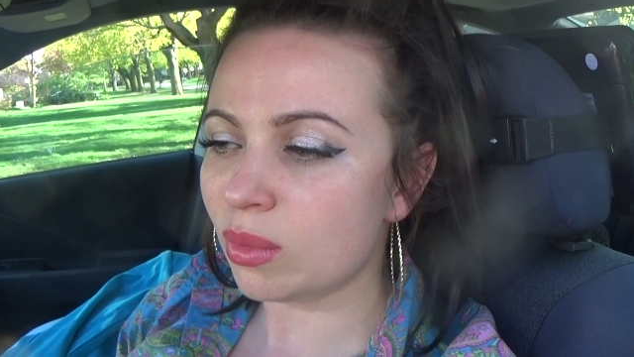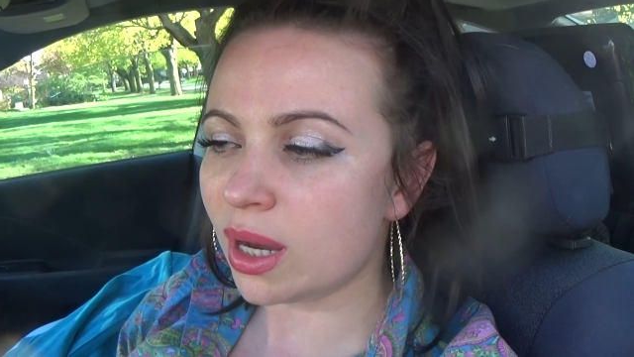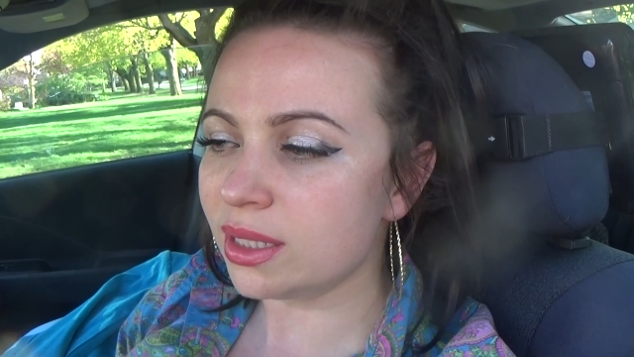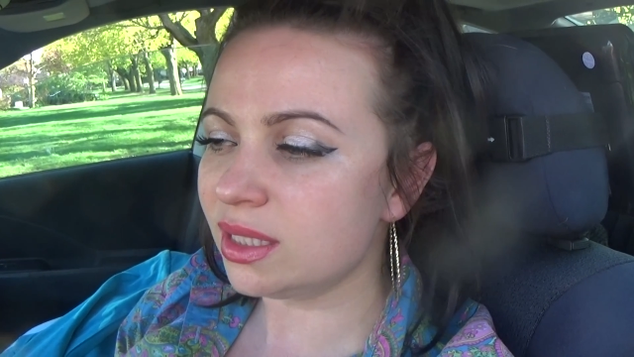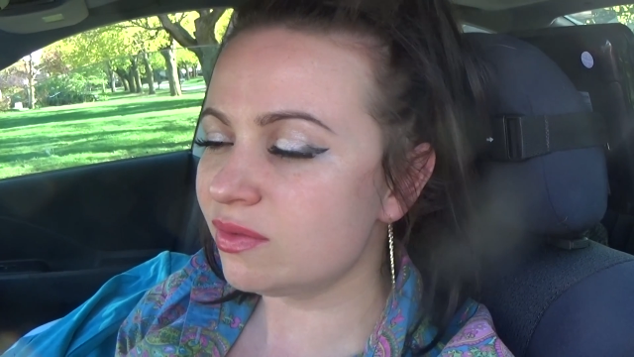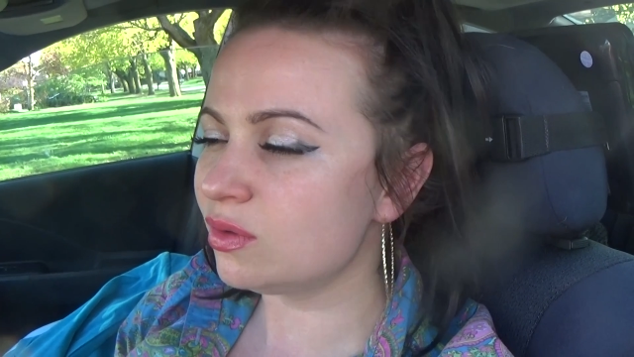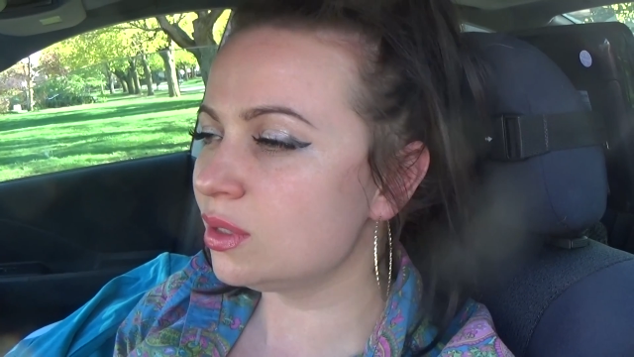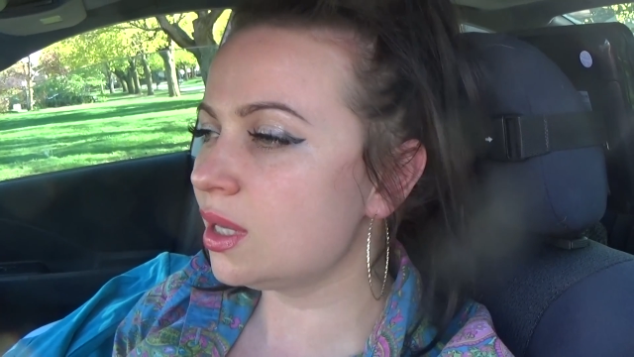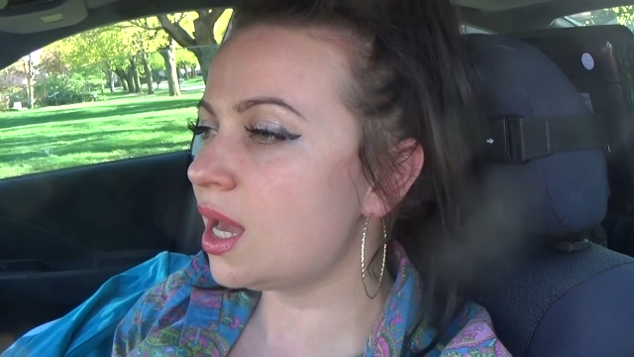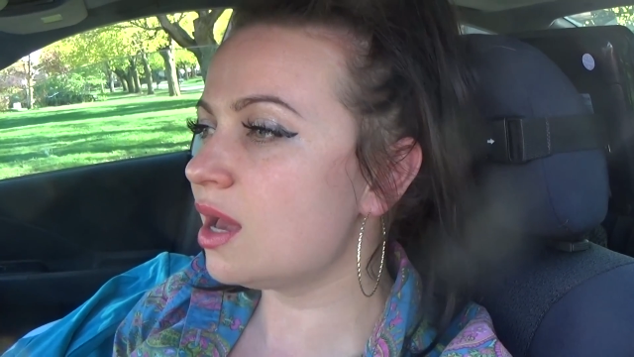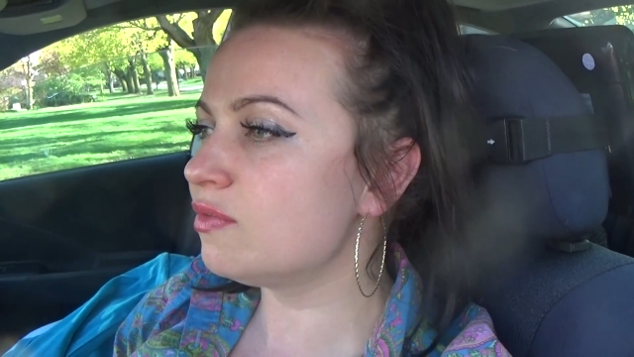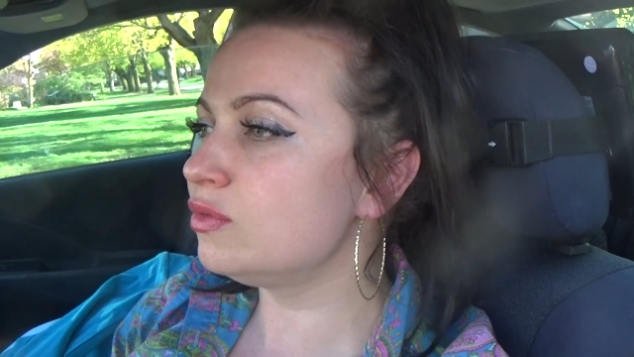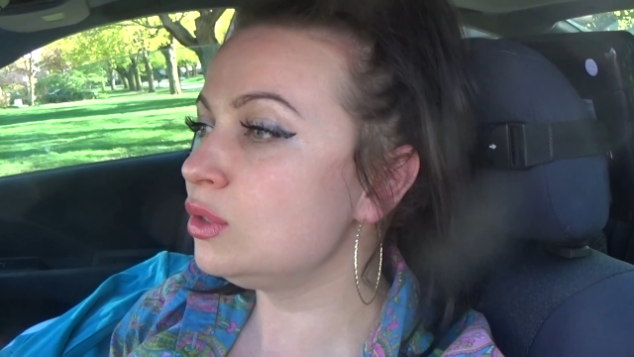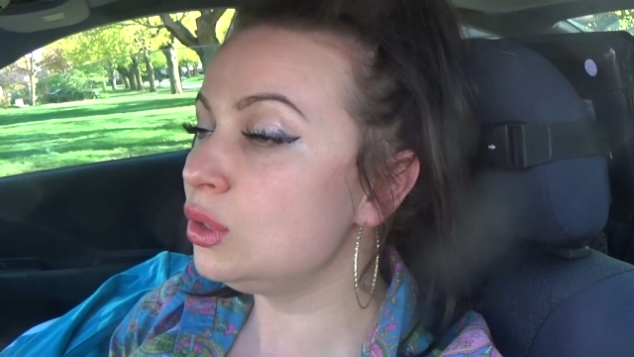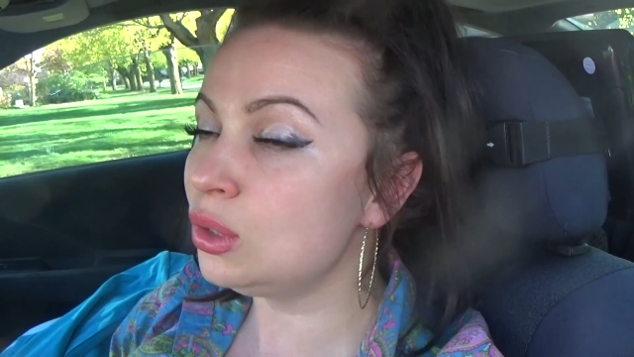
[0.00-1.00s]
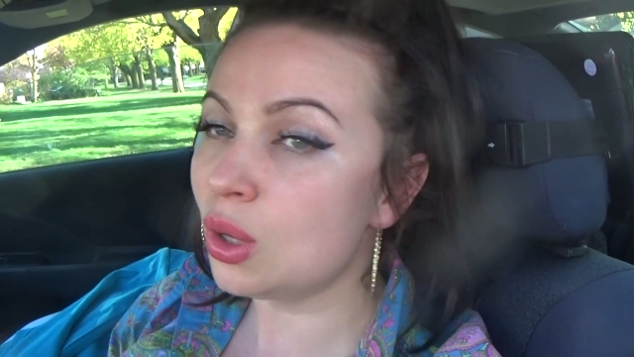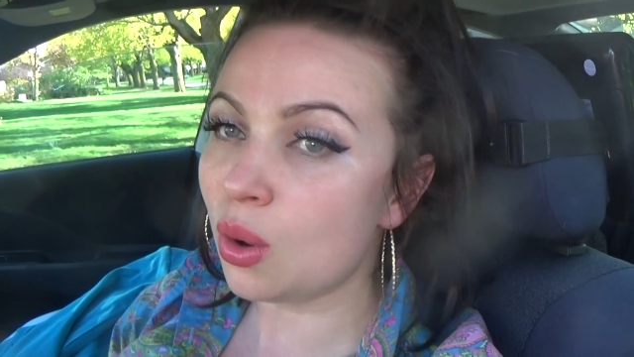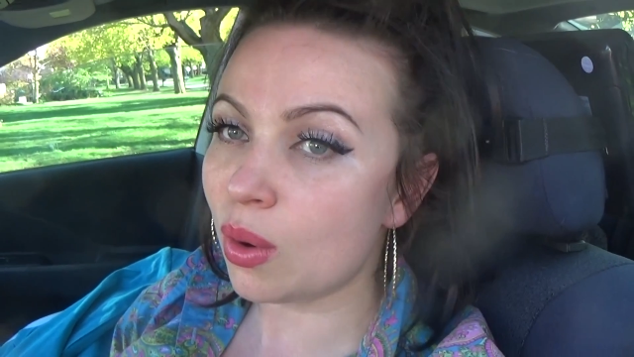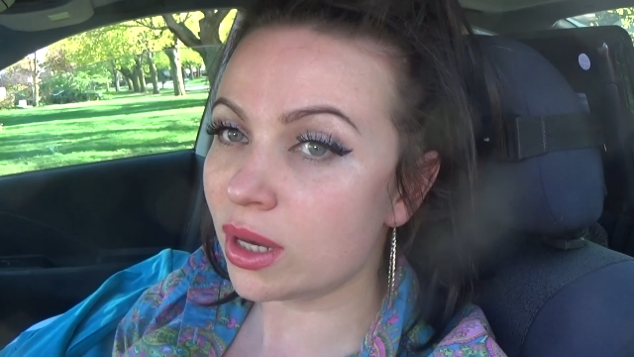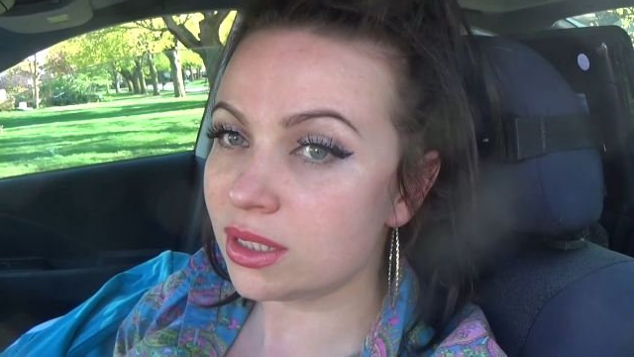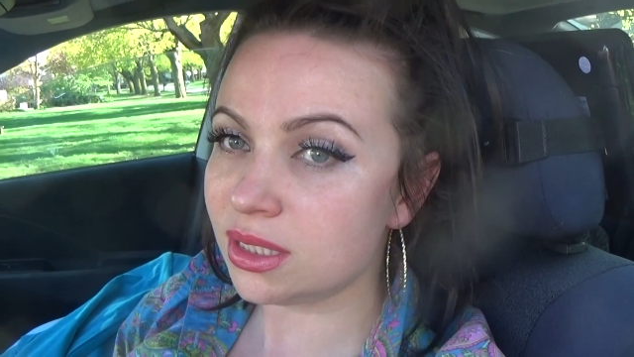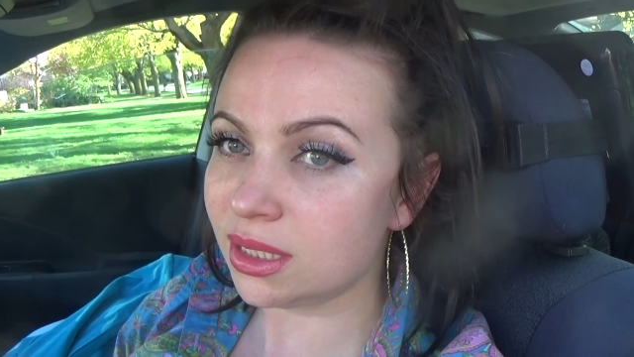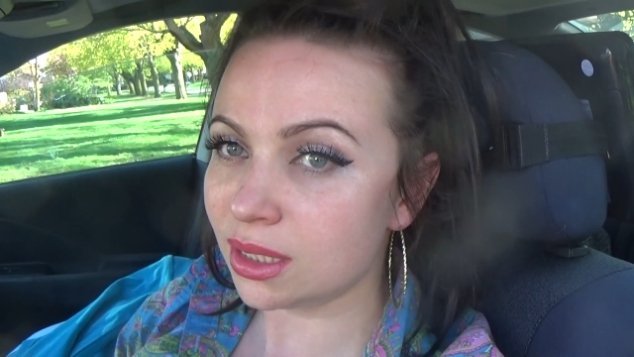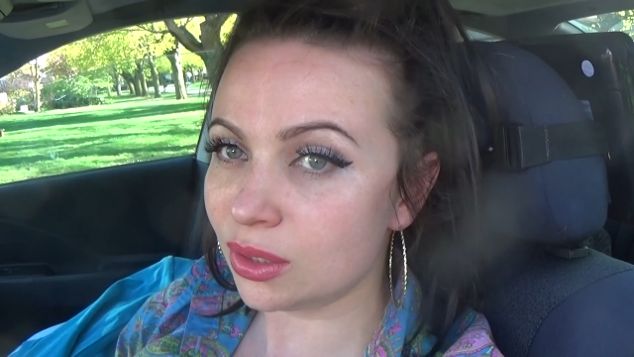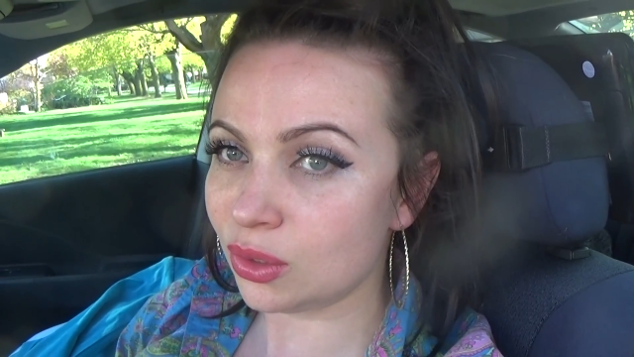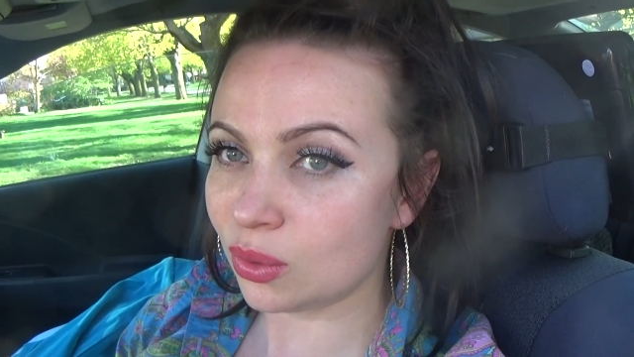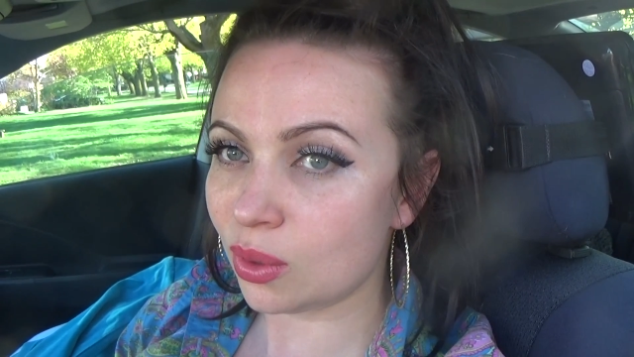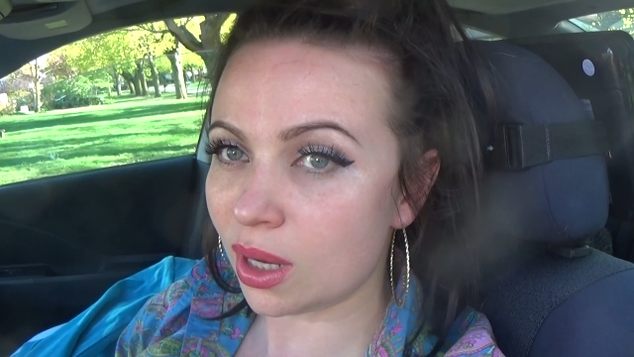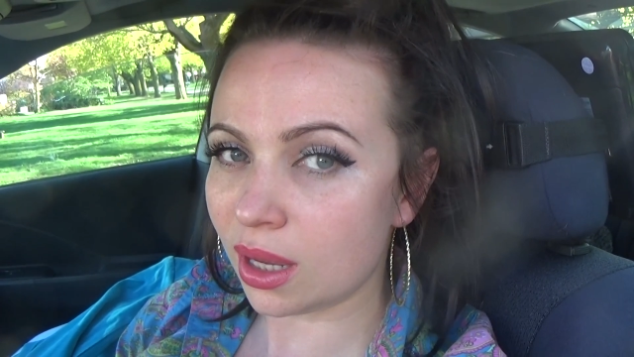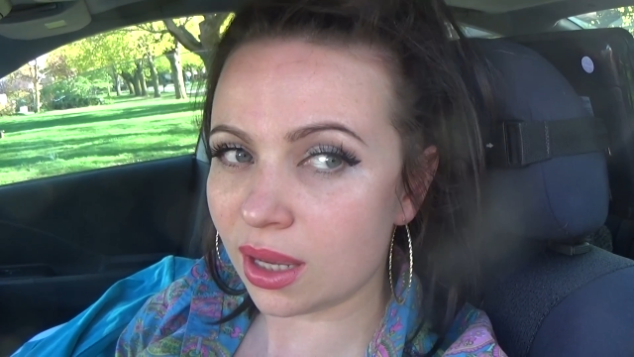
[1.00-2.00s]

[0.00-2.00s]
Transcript: might even have no idea you